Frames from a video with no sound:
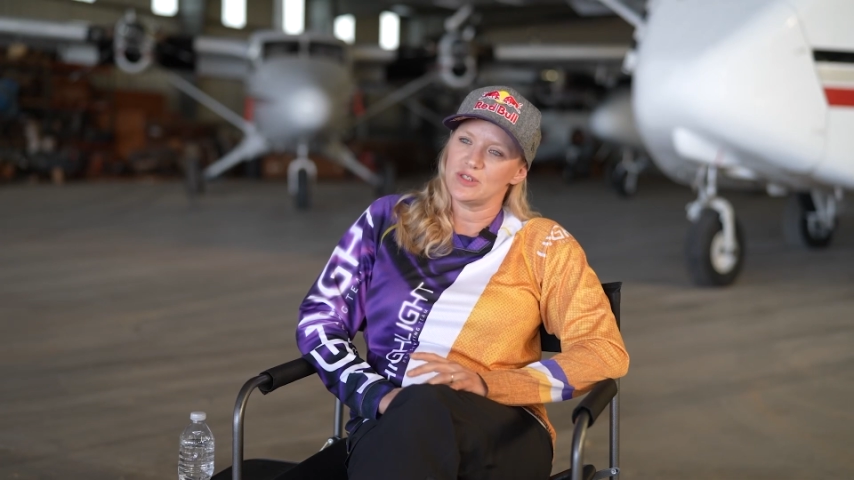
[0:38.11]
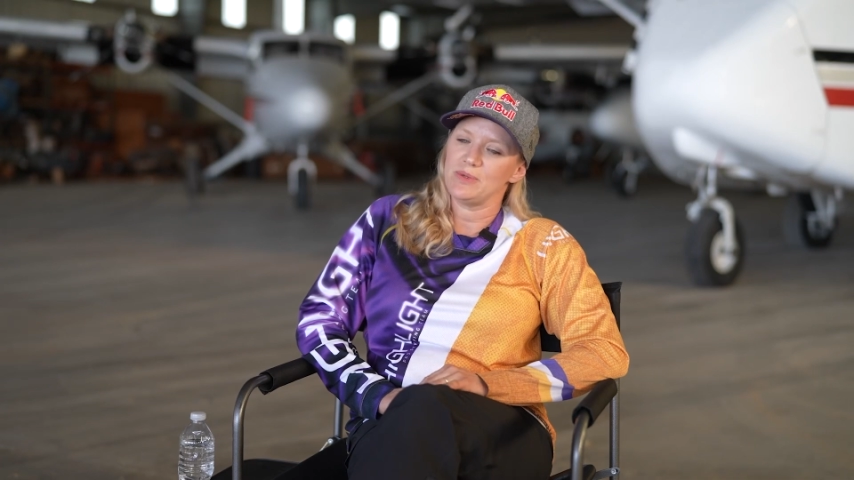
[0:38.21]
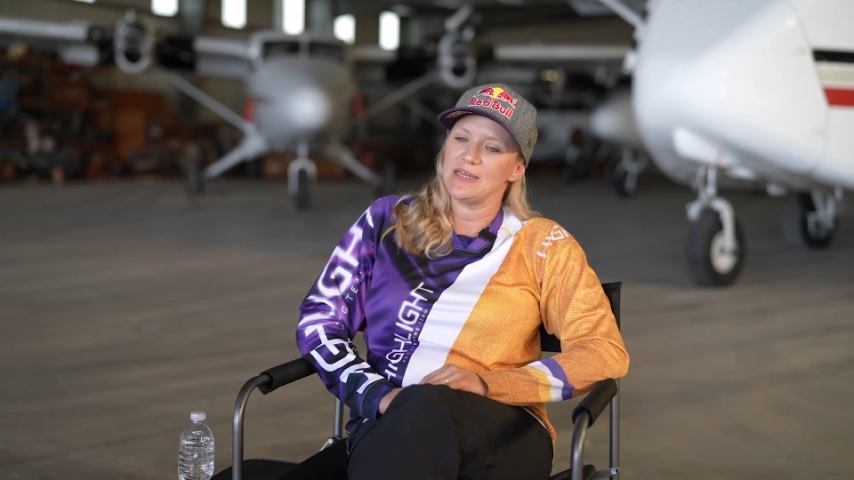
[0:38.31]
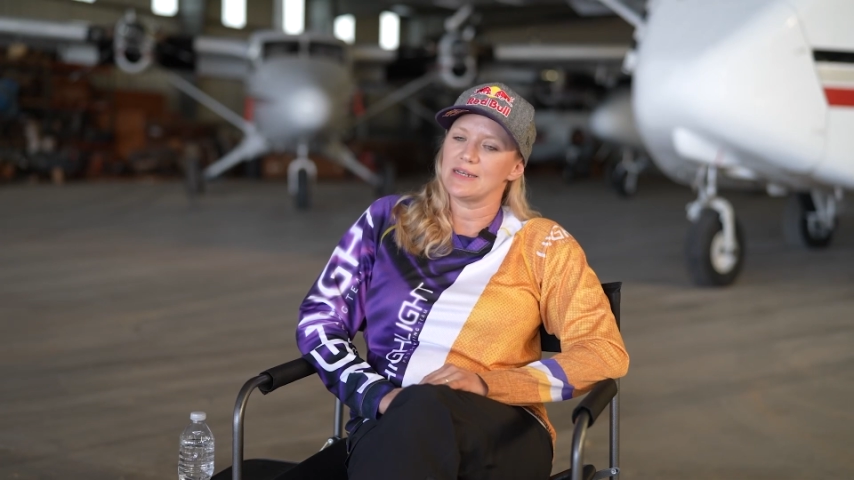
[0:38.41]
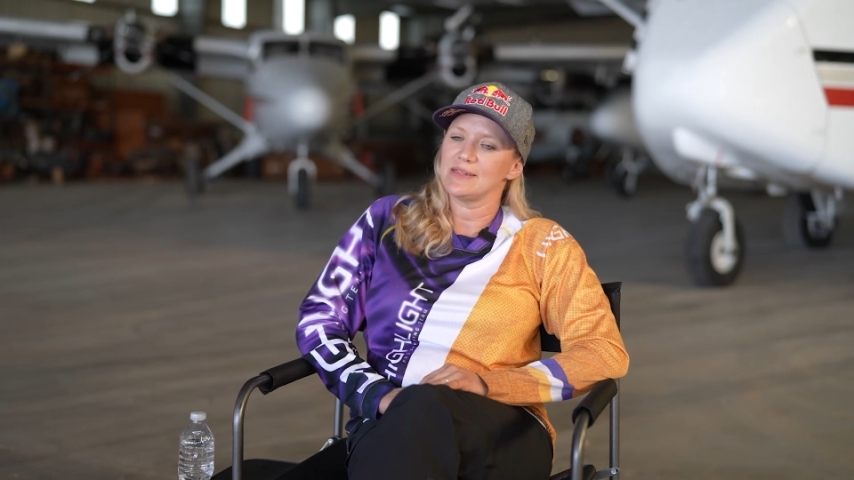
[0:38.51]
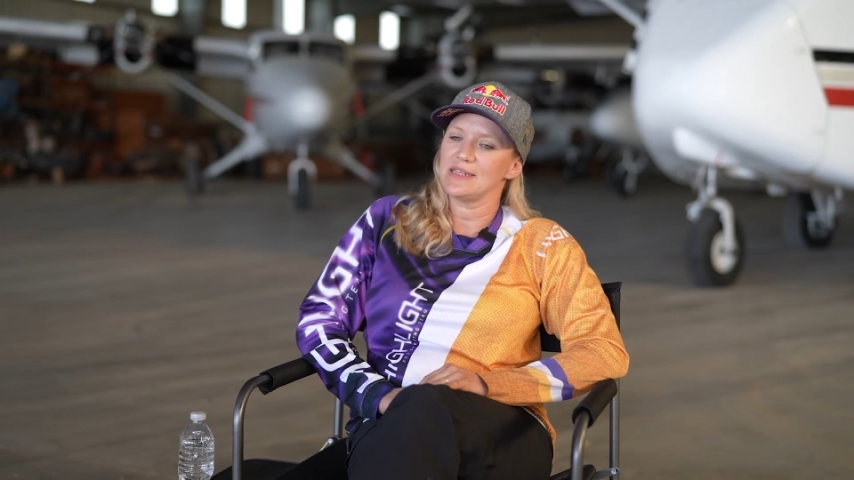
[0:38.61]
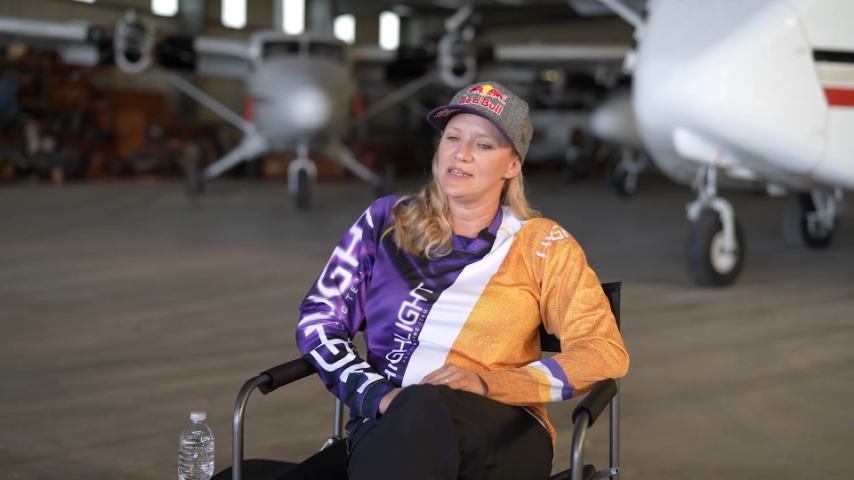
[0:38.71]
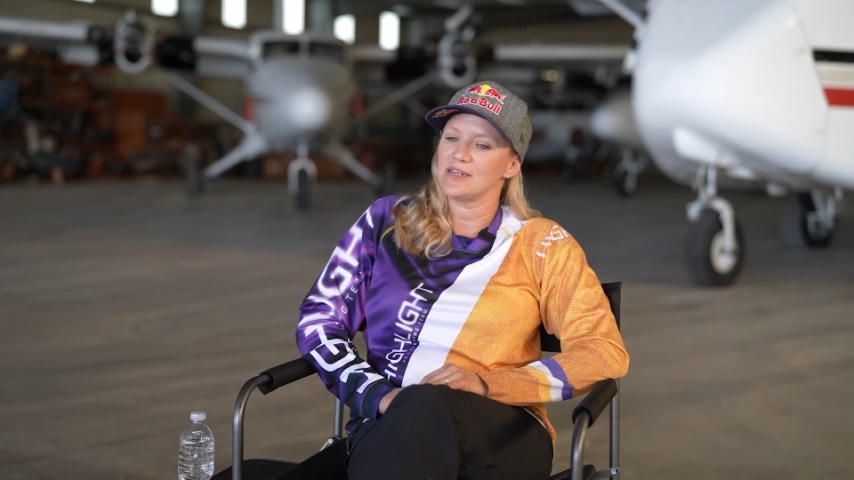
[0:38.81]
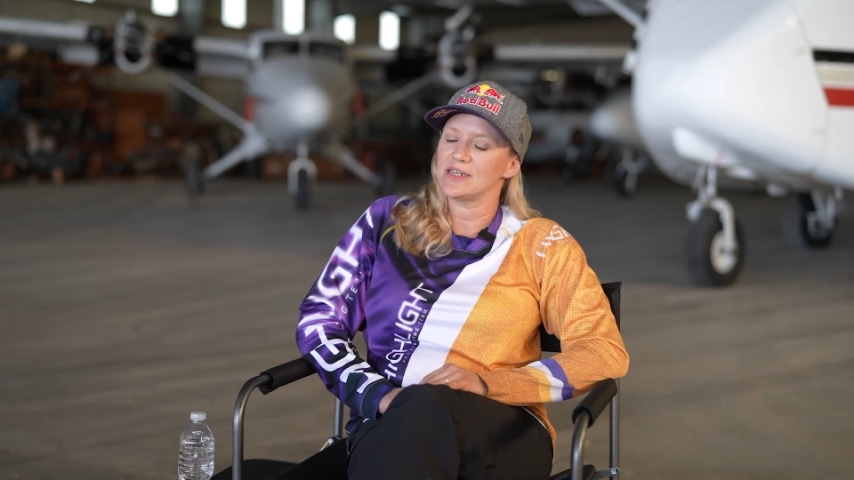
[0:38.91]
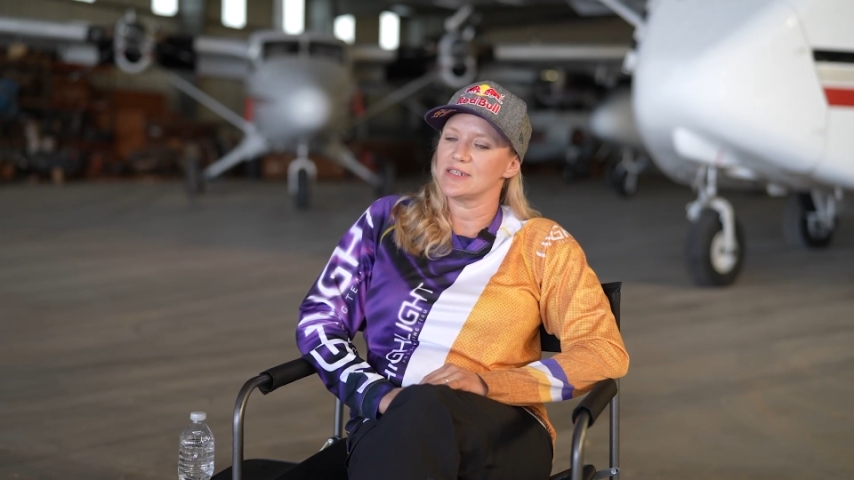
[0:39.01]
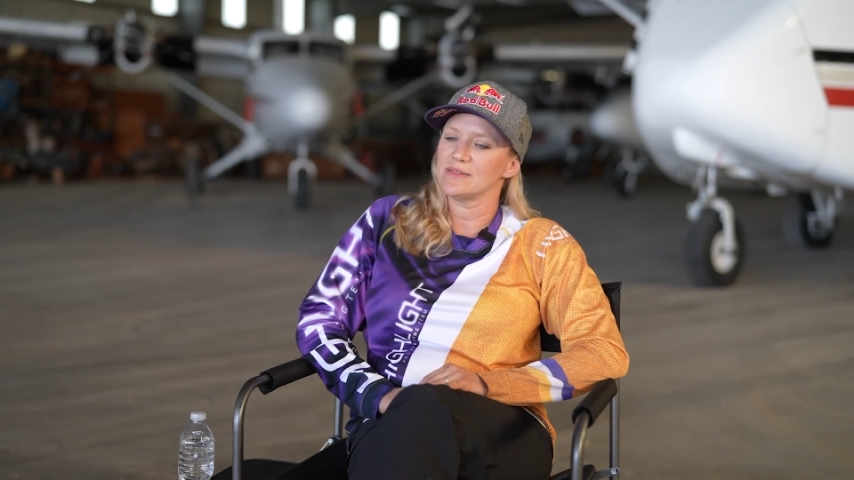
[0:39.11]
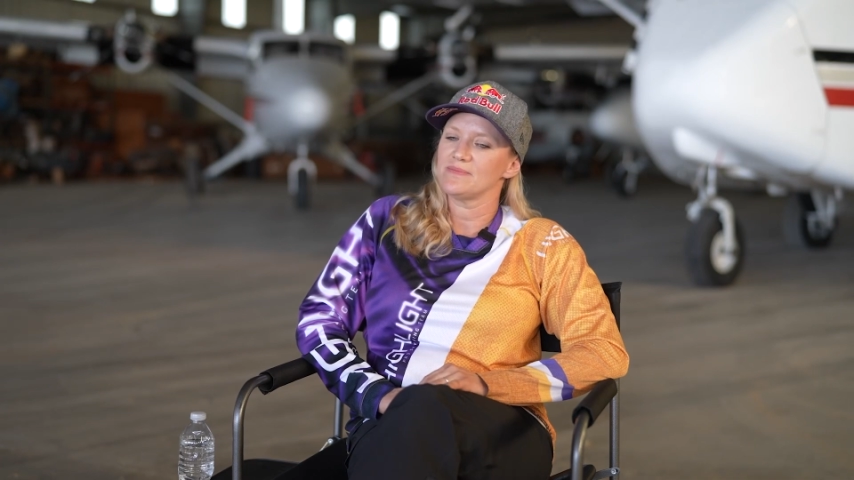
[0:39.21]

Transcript: to being a leader.